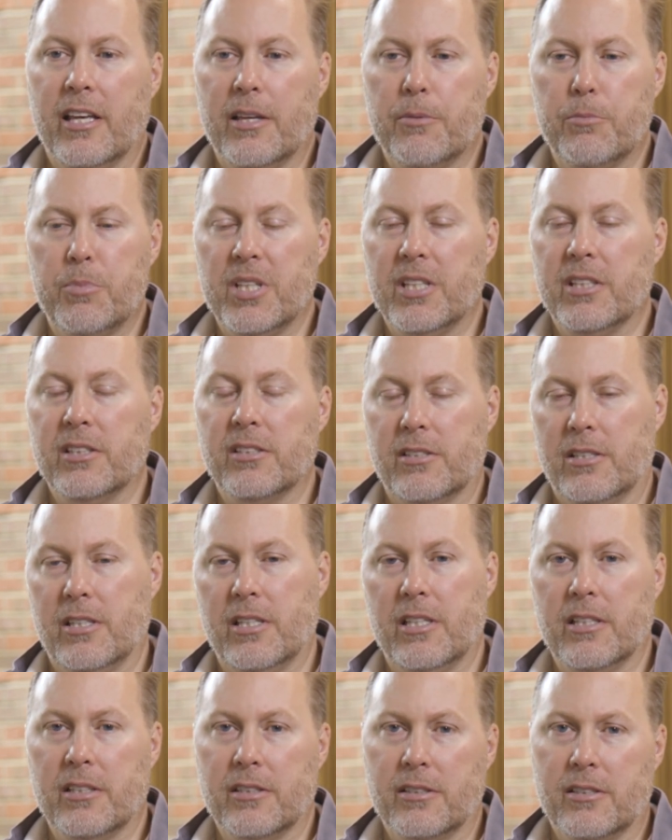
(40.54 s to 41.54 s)

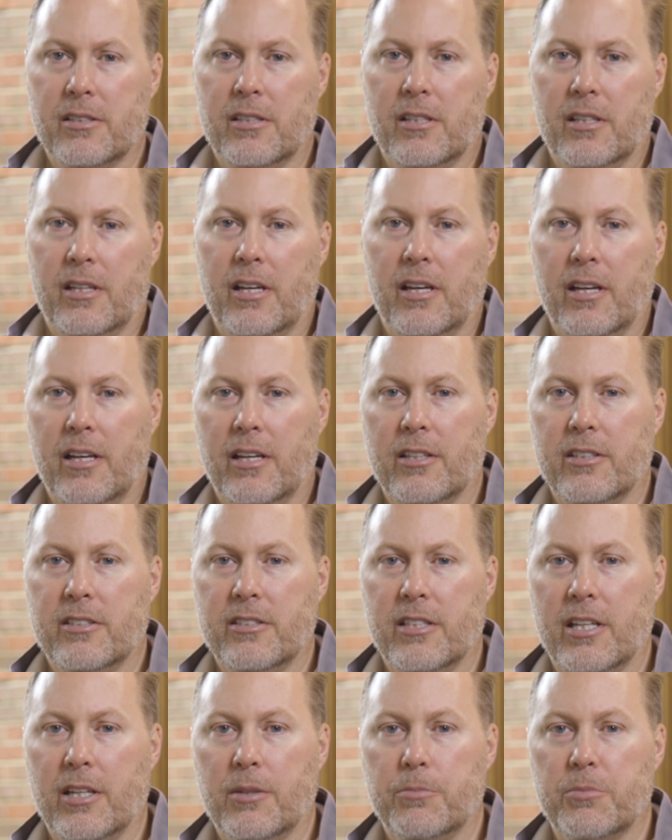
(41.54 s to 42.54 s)
ABCs
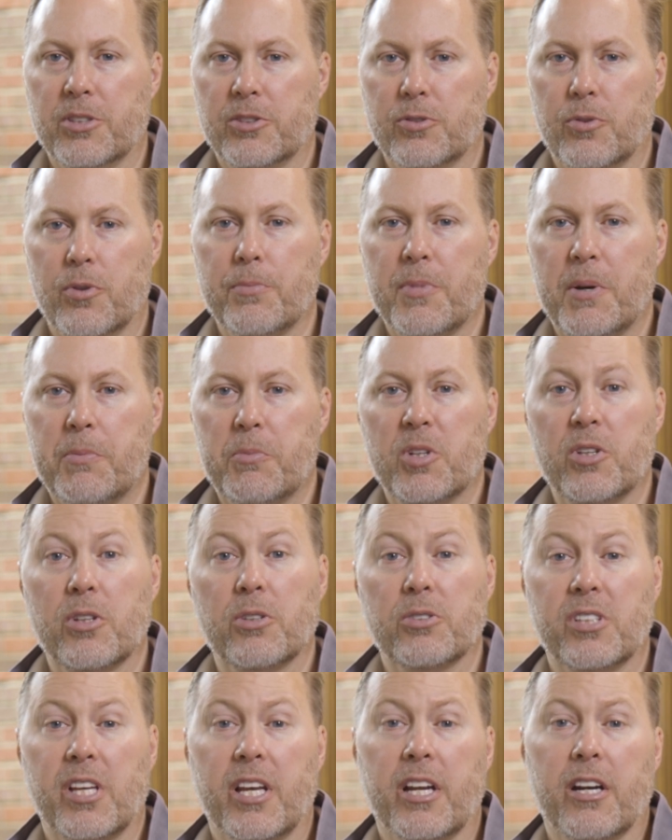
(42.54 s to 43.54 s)
to help us remember
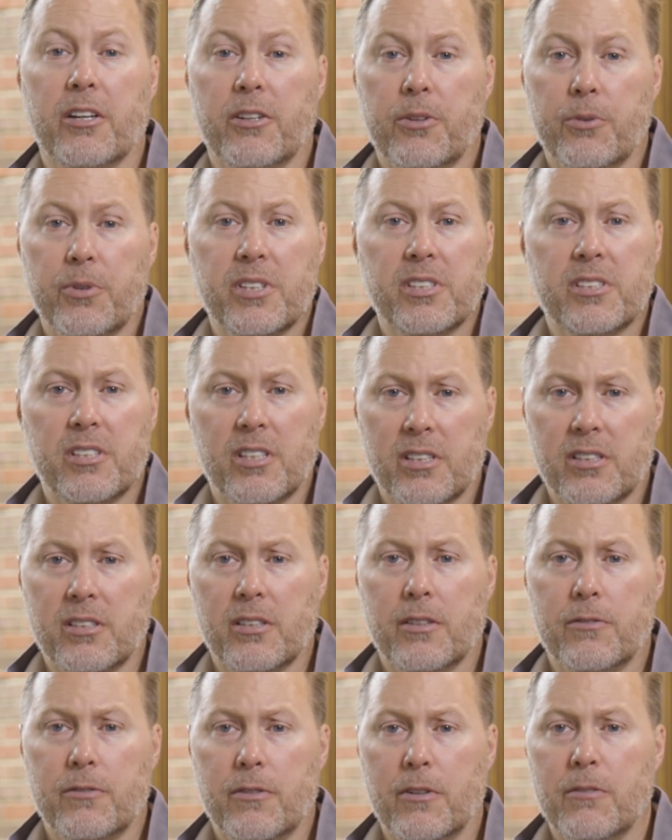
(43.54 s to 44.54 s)
those characteristics
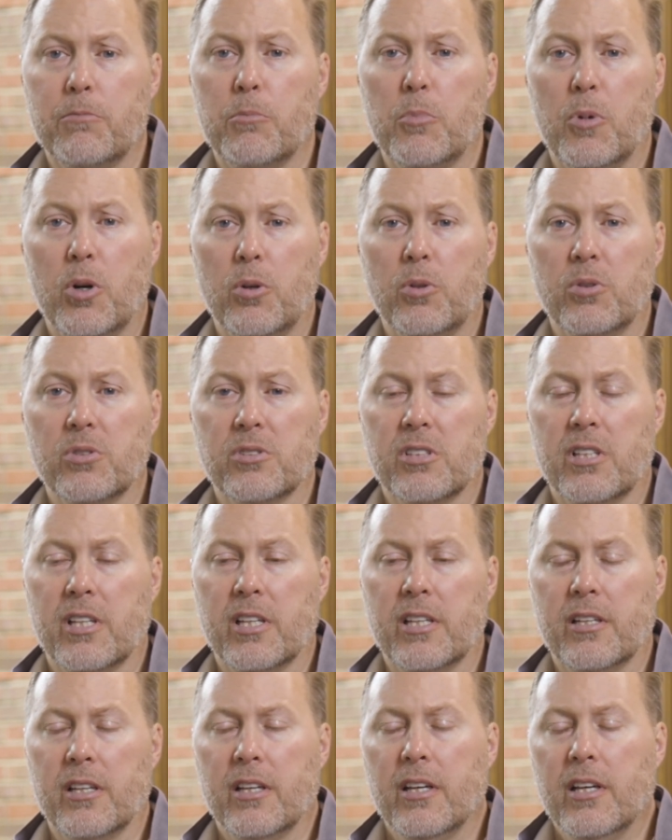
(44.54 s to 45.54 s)
of moles
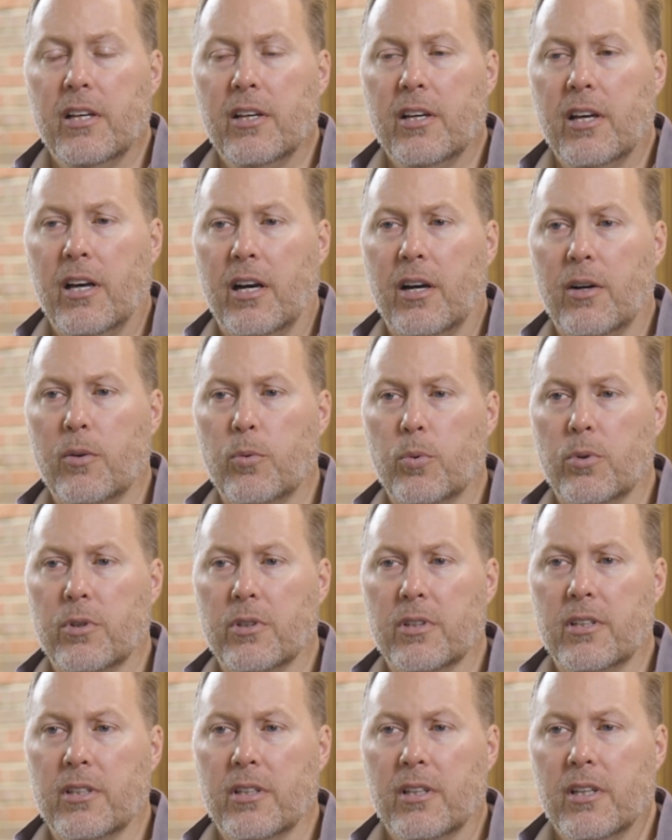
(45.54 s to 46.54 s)
that
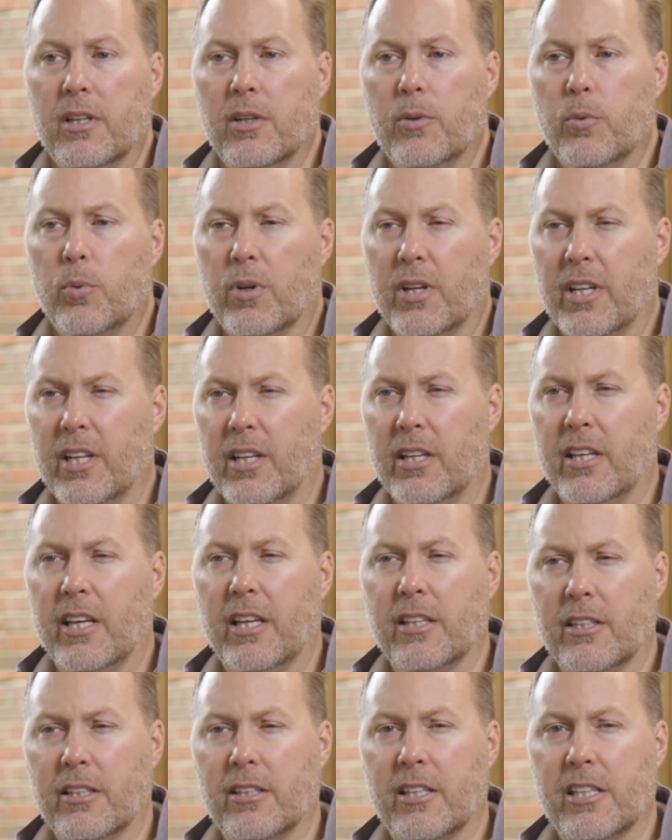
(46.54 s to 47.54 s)
would
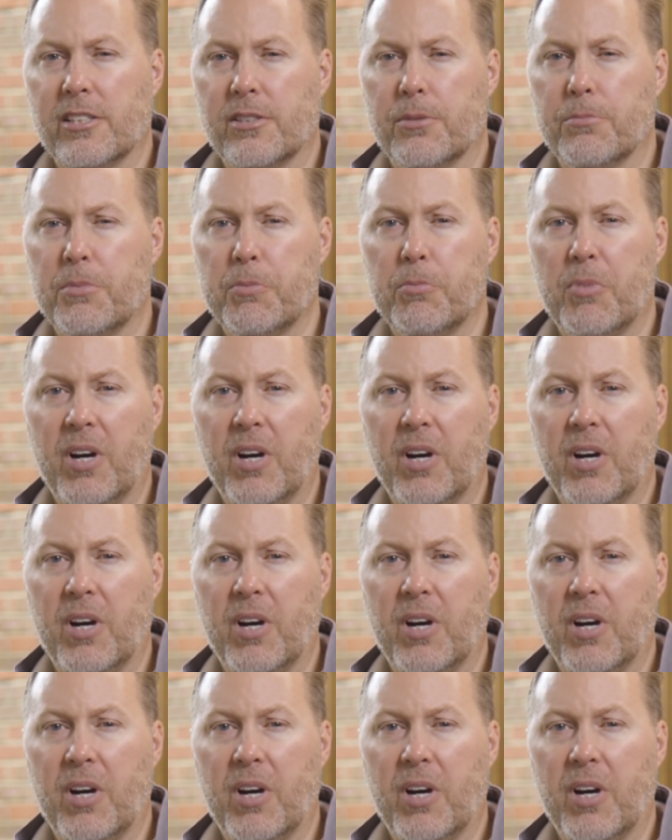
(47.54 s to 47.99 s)
indicate that they should be